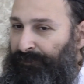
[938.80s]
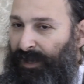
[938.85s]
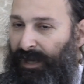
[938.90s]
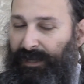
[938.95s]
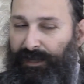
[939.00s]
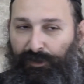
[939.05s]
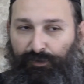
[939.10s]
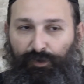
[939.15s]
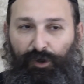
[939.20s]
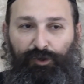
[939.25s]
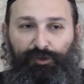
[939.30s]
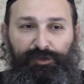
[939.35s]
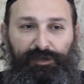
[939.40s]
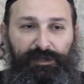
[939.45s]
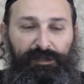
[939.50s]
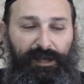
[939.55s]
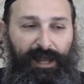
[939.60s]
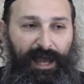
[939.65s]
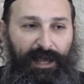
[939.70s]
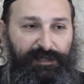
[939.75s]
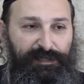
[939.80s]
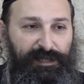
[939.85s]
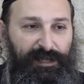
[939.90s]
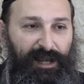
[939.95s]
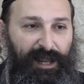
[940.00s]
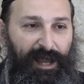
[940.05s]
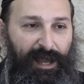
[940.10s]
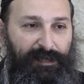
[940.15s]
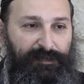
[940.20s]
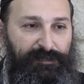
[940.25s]
I quoted last
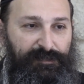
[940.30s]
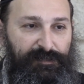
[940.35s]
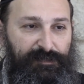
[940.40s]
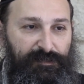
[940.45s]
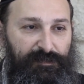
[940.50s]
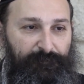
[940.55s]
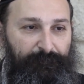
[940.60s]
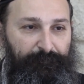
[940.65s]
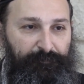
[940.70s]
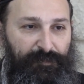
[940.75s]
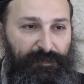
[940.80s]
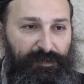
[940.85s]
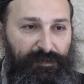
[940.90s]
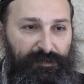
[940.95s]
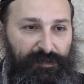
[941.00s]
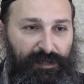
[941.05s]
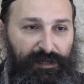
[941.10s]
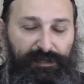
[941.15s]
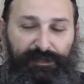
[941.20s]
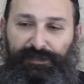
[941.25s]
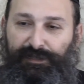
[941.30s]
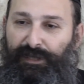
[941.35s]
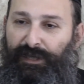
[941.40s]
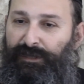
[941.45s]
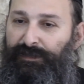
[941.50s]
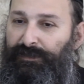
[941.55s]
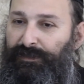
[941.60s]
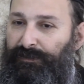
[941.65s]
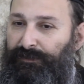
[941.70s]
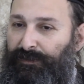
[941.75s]
class that it
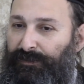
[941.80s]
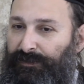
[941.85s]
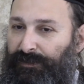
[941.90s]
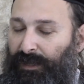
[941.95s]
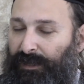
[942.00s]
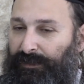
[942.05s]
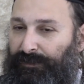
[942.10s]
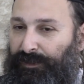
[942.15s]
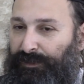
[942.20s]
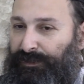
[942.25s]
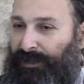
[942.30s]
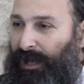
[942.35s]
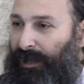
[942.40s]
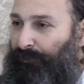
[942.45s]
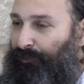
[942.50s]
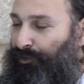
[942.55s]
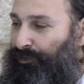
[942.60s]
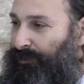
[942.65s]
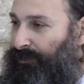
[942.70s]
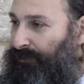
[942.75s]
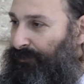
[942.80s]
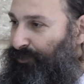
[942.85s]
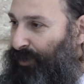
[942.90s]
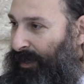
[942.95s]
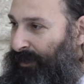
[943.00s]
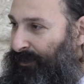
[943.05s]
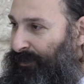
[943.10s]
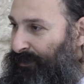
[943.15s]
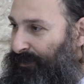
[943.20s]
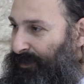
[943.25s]
says in the Talmud, in
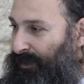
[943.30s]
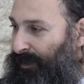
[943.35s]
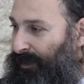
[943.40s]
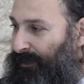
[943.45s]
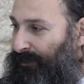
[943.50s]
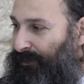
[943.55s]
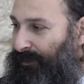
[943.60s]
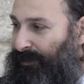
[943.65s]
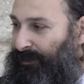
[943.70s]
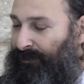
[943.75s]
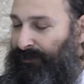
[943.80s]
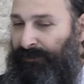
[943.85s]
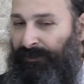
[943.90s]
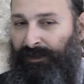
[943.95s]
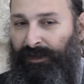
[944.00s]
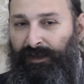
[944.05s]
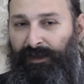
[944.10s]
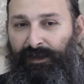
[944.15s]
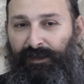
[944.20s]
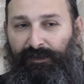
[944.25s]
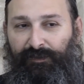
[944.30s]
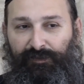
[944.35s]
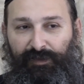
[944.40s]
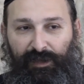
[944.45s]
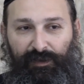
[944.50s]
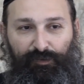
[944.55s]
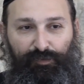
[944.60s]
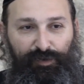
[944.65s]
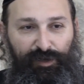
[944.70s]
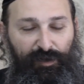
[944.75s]
Tractate Sanhedrin,
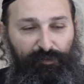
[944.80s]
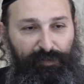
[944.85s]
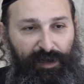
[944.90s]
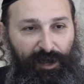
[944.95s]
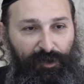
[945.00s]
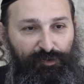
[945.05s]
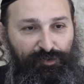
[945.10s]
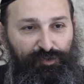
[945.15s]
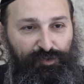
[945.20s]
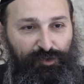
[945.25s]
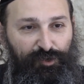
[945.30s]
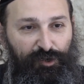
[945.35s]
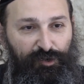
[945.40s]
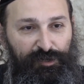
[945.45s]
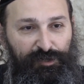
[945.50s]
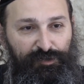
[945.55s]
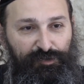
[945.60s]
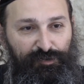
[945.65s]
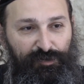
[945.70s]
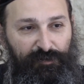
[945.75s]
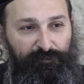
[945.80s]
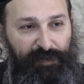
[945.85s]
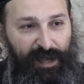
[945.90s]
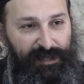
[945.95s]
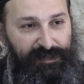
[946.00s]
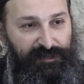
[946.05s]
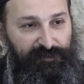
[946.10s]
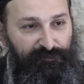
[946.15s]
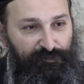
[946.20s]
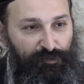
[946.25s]
that we're about to go into a
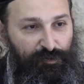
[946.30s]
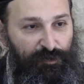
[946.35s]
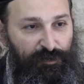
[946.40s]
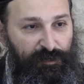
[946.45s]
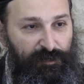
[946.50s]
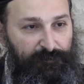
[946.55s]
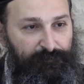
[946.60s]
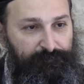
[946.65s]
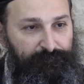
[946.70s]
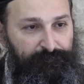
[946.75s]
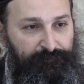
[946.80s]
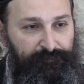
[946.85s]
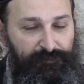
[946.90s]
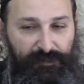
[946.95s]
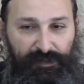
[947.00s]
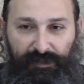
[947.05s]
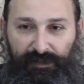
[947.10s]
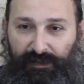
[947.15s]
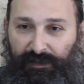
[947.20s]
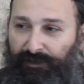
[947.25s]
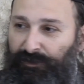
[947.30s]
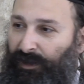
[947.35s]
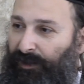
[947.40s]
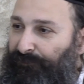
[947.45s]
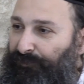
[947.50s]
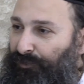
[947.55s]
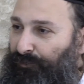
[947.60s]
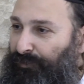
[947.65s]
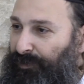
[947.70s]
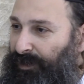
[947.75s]
massive war. And you
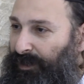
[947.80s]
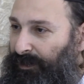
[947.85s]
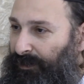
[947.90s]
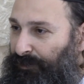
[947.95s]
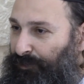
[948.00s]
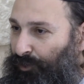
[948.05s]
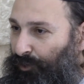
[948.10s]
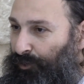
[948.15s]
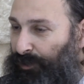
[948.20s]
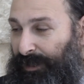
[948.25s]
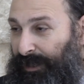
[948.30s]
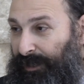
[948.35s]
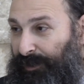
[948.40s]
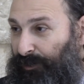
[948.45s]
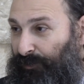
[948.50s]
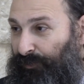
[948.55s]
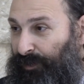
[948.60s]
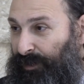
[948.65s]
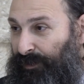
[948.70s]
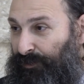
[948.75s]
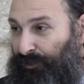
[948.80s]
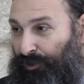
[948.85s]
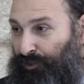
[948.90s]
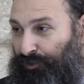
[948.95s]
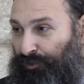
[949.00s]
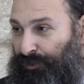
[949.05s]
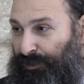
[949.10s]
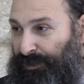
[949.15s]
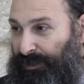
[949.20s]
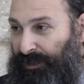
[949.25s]
have to be a total ignorant not
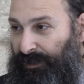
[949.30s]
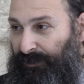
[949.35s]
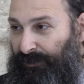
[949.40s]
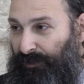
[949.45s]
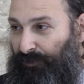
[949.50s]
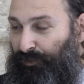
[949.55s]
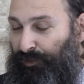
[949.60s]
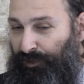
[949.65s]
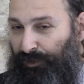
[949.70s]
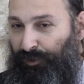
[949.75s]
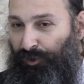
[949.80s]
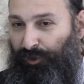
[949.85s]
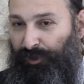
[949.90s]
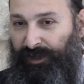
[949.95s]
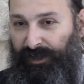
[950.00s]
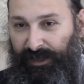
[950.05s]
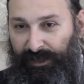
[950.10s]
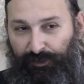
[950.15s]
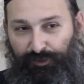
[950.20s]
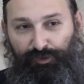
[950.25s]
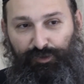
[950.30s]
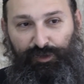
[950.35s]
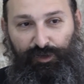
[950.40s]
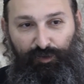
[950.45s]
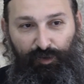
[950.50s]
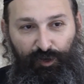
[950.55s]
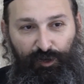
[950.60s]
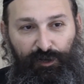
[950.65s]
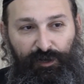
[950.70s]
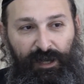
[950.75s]
to see that we're going into the
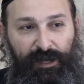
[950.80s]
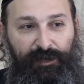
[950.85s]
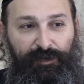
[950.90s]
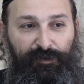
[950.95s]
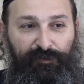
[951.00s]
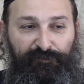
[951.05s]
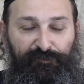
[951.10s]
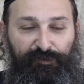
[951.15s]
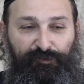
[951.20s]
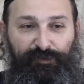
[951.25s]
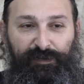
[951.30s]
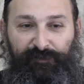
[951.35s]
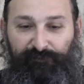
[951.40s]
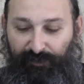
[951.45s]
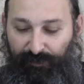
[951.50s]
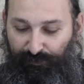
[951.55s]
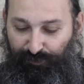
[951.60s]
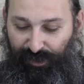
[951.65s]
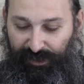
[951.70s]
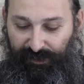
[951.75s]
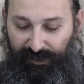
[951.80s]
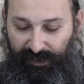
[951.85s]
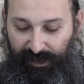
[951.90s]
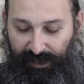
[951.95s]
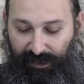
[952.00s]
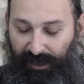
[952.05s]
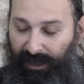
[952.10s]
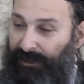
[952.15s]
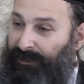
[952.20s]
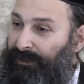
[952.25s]
war. I don't know if you even read the
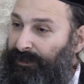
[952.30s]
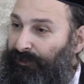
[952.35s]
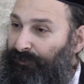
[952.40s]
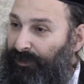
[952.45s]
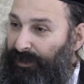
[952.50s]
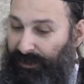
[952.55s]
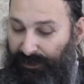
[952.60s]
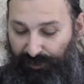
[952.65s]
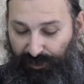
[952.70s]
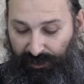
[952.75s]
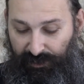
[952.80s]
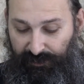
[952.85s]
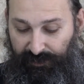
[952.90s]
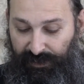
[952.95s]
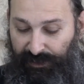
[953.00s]
headlines here in Israel.